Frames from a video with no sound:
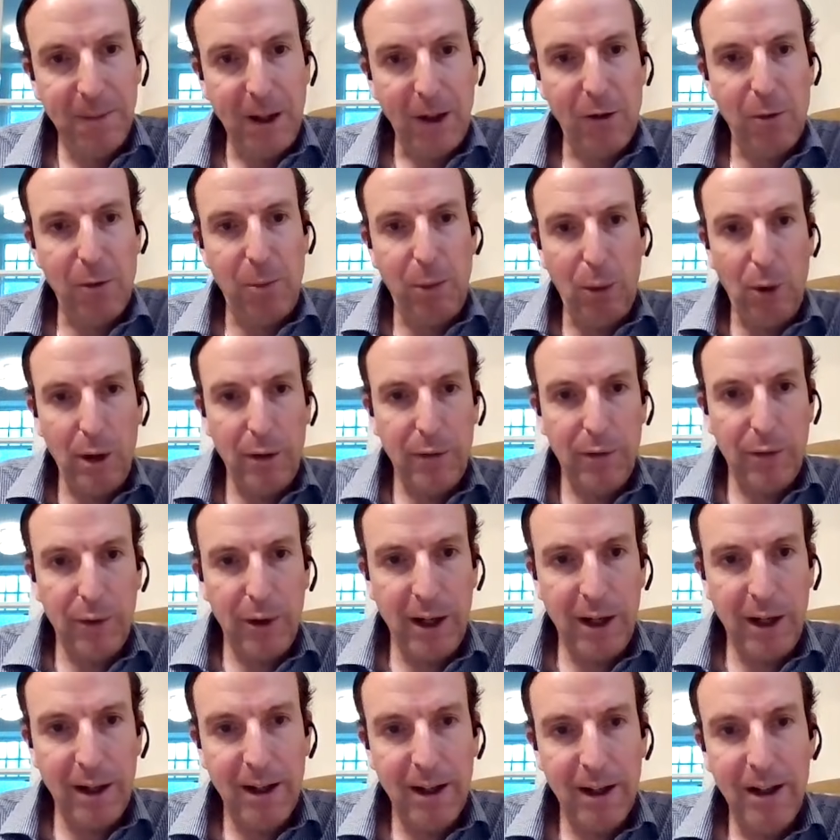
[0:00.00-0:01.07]
explored for
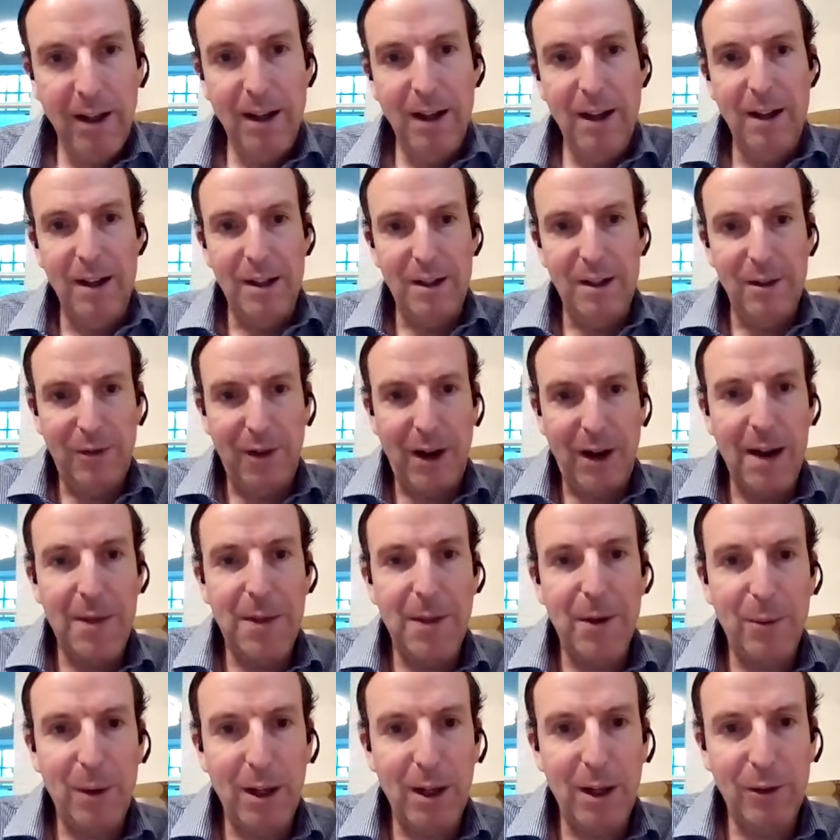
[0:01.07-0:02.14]
it, defined
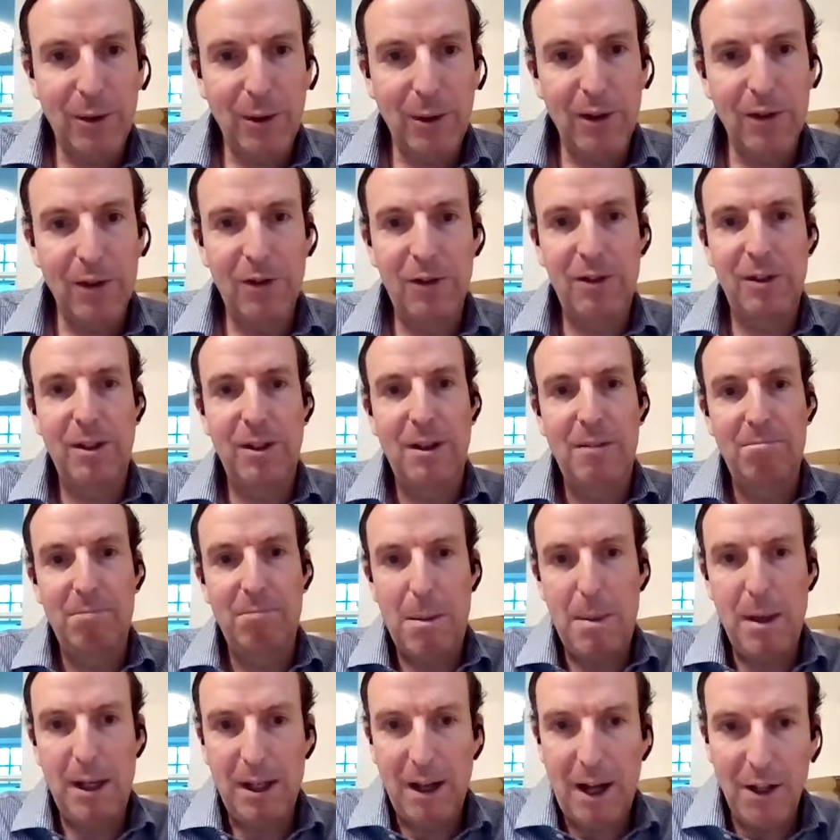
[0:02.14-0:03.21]
the resource,
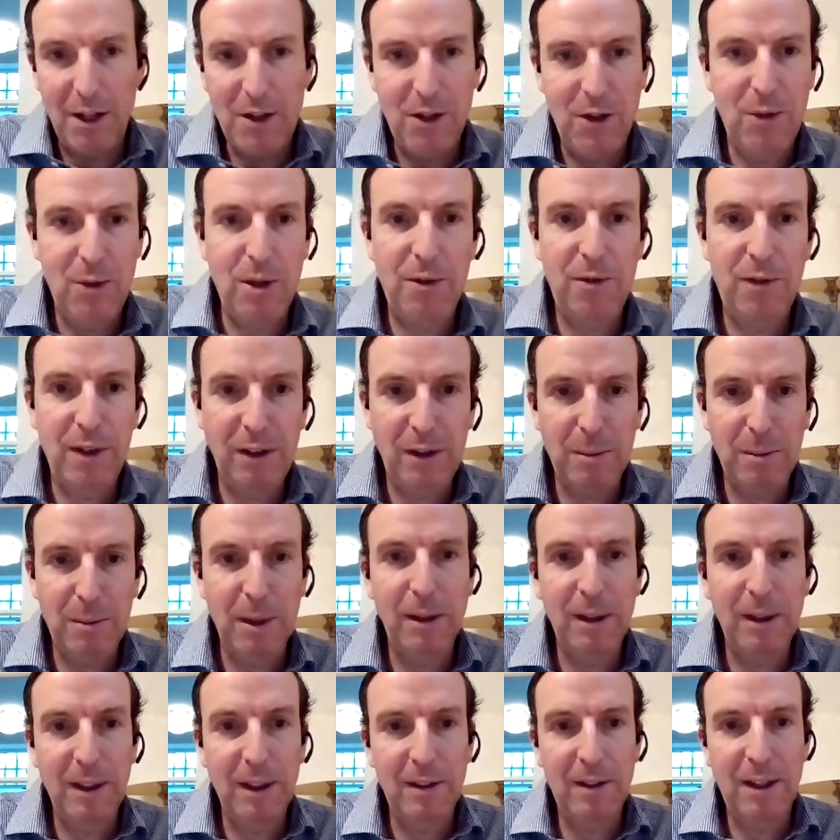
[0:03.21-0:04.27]
maybe got you to a
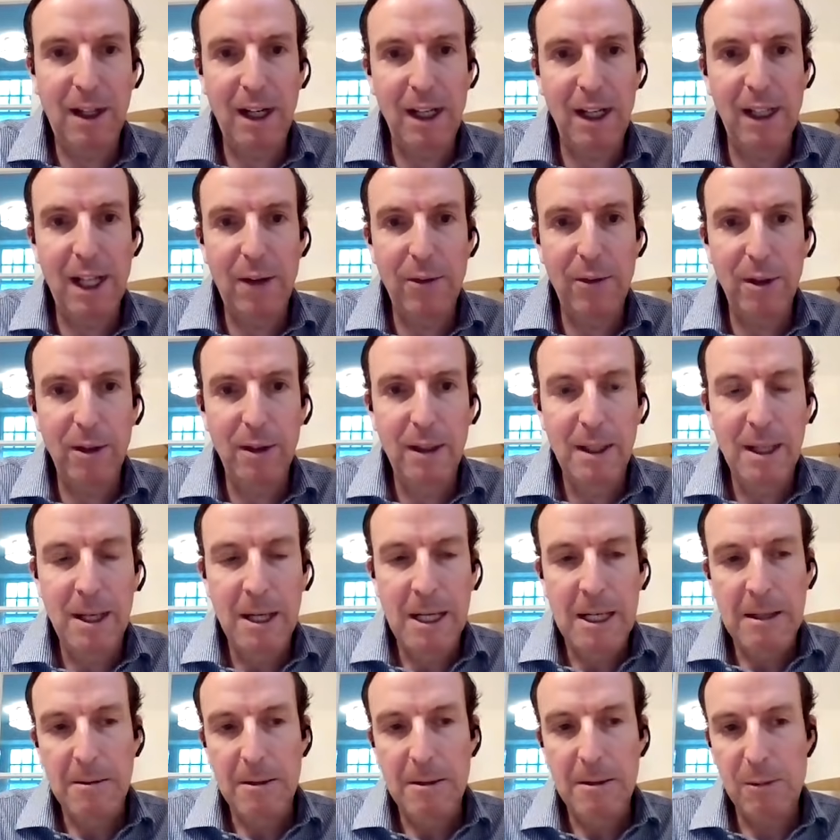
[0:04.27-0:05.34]
feasibility study level,
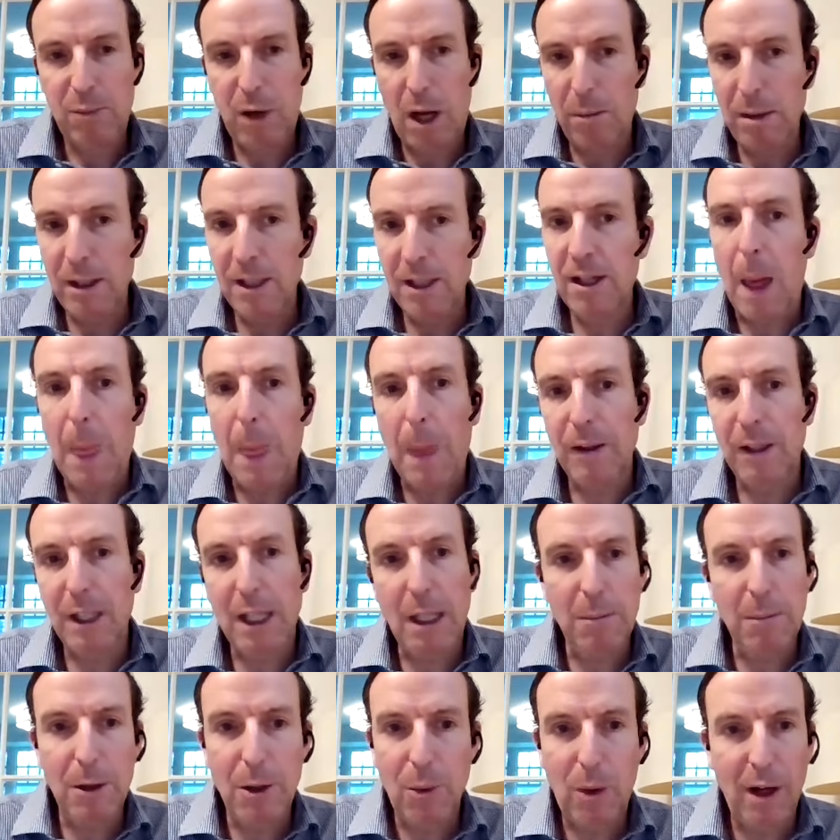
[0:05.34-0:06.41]
it's probably not the
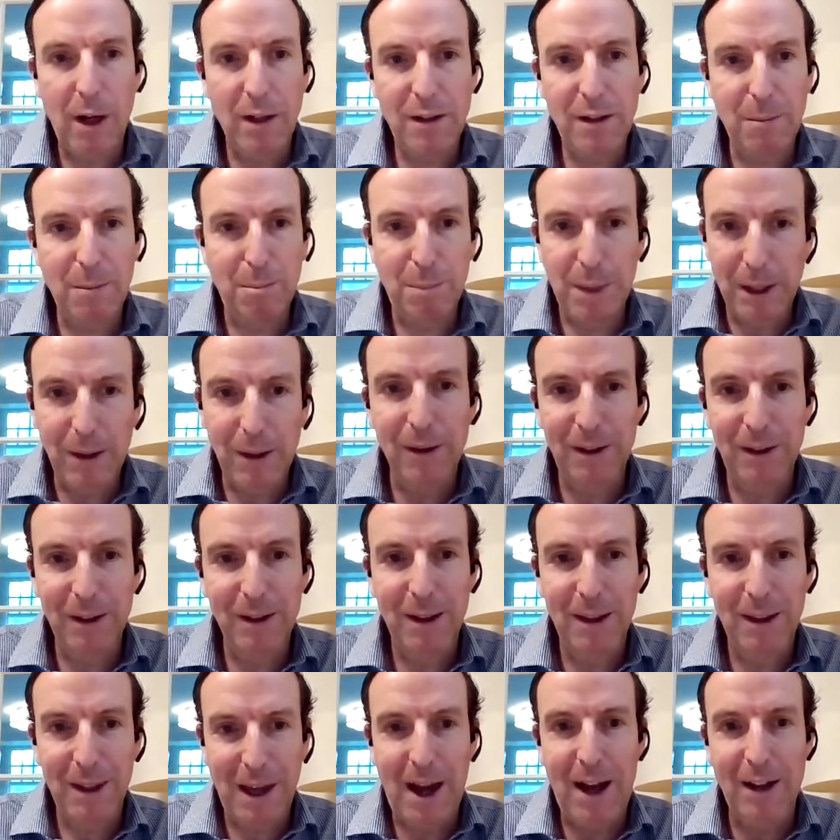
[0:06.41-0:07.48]
team you want to build
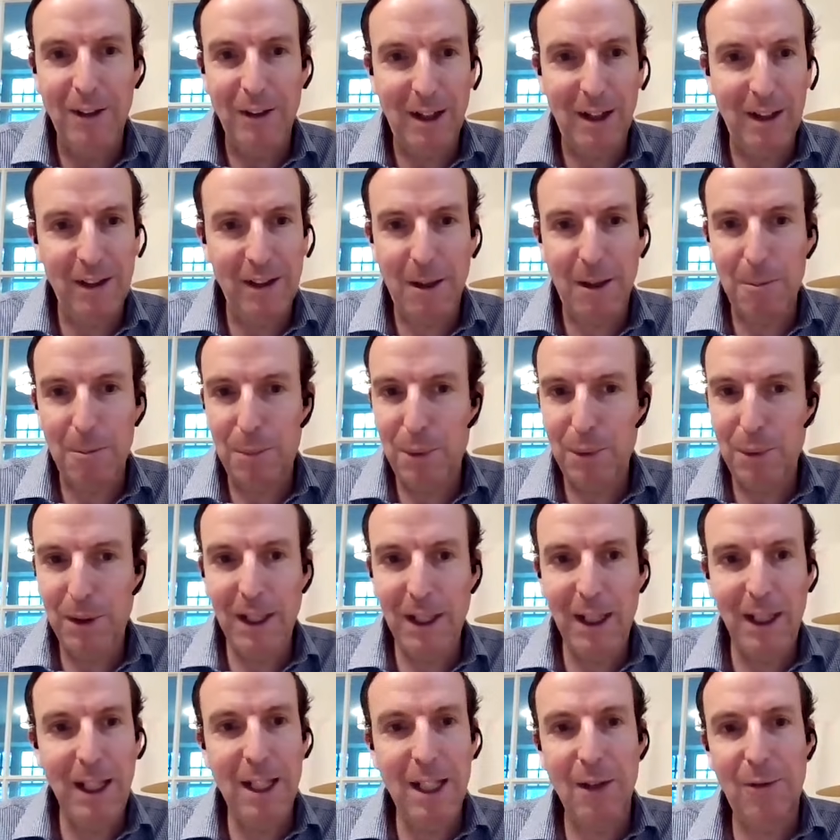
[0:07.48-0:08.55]
the asset. That's a
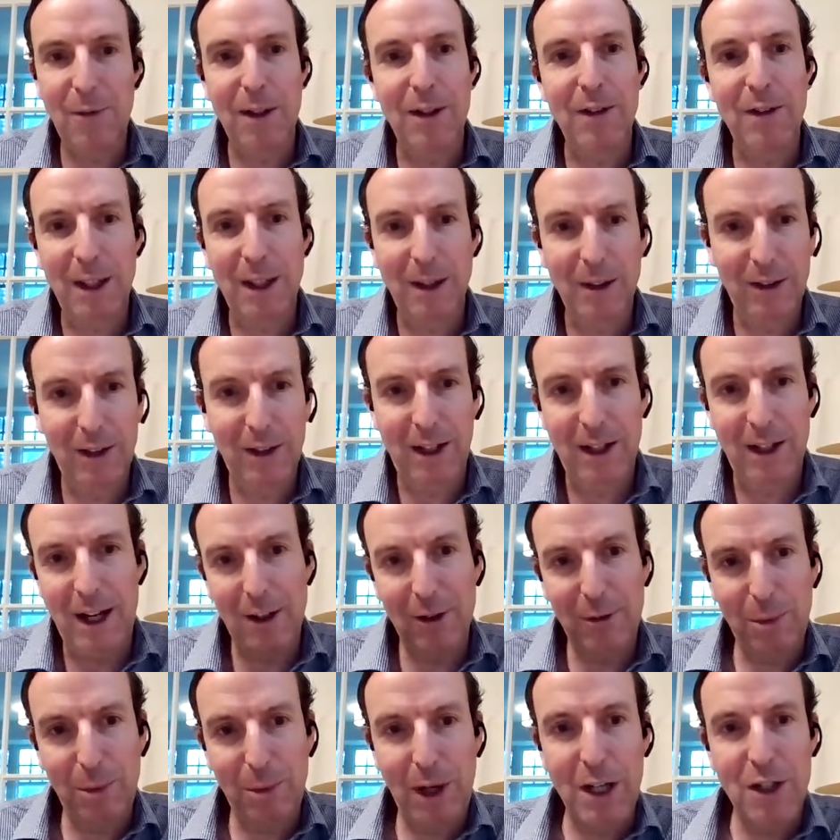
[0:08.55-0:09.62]
completely different skill set.
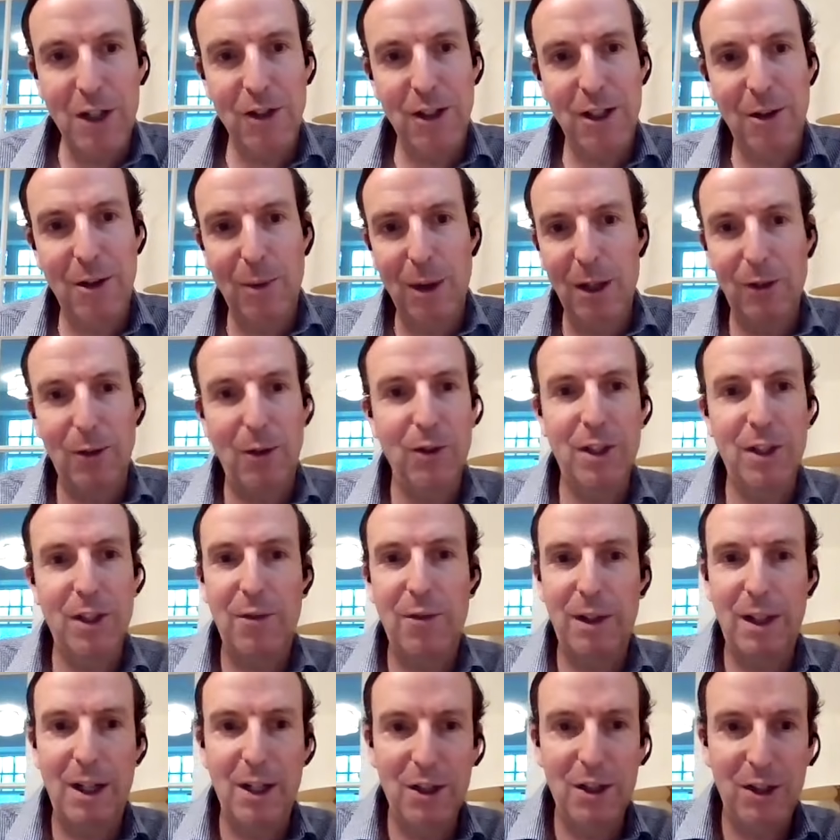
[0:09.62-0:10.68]
Exploration, resource
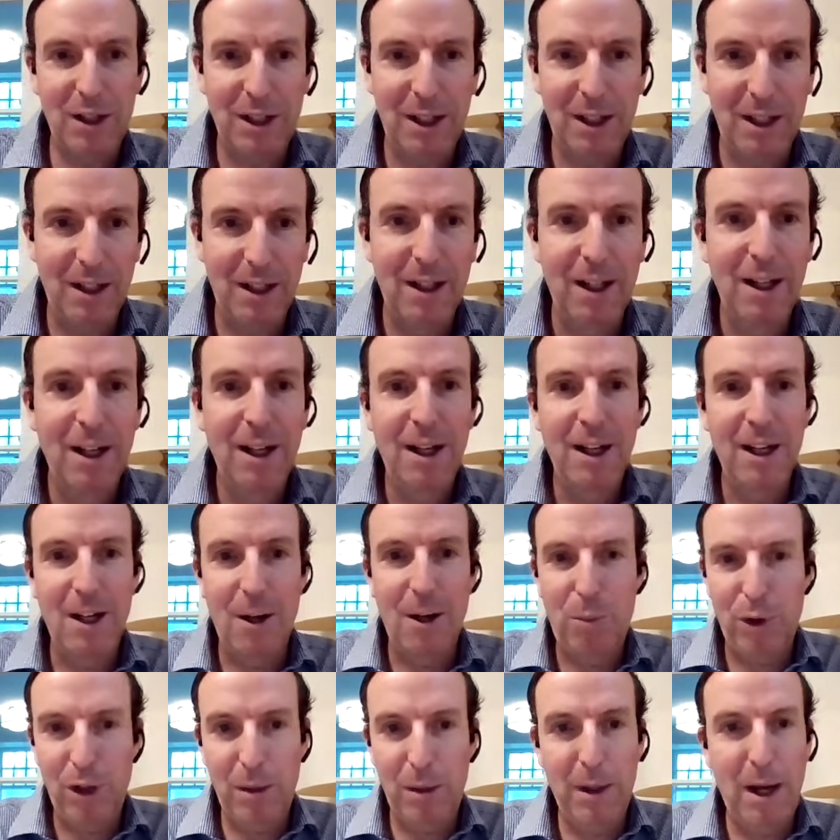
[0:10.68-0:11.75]
definition, and you
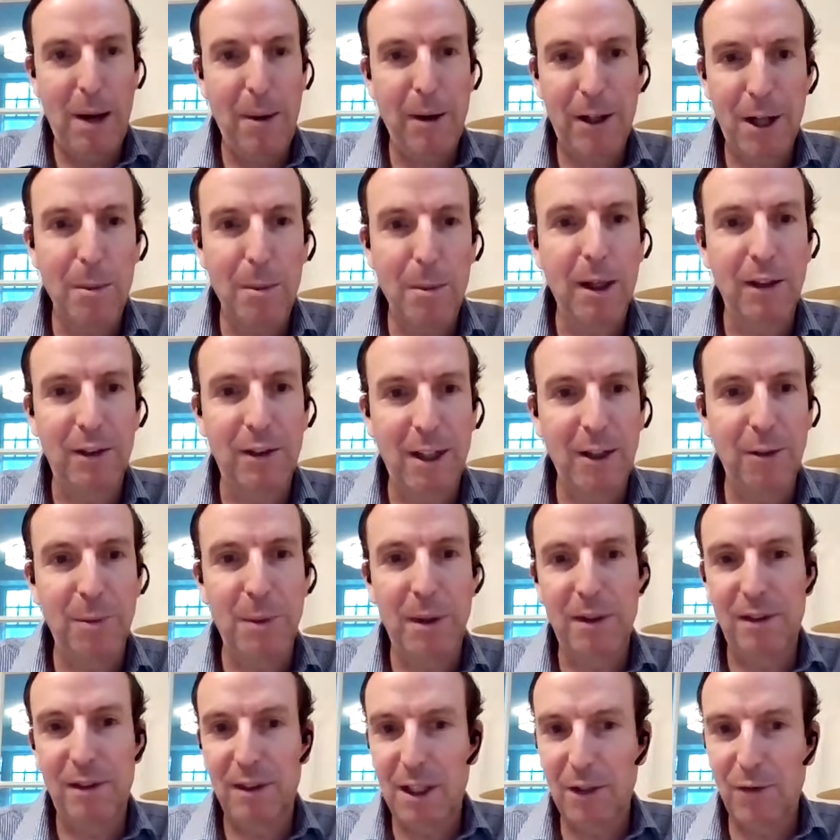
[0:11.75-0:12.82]
know, preliminary economic
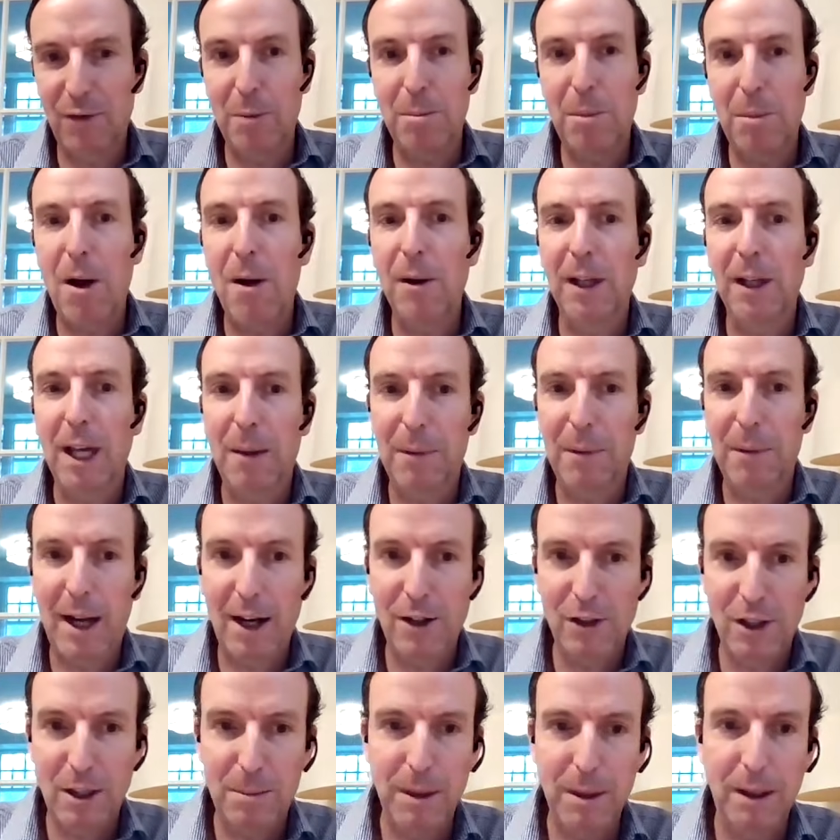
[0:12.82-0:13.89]
assessments is a different ballgame than
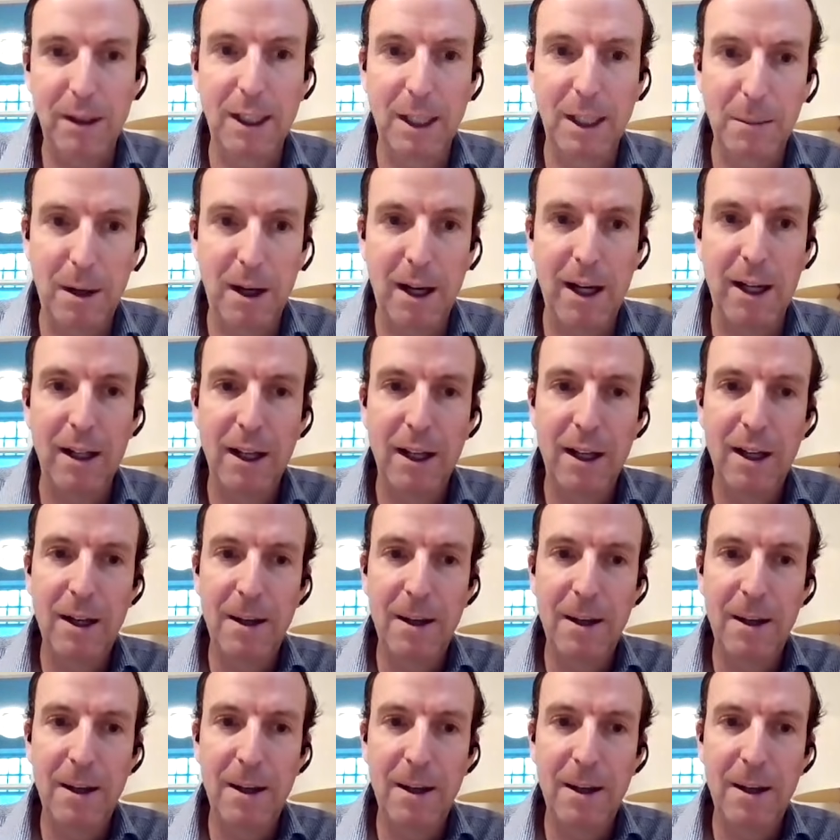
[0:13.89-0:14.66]
actually building a mine.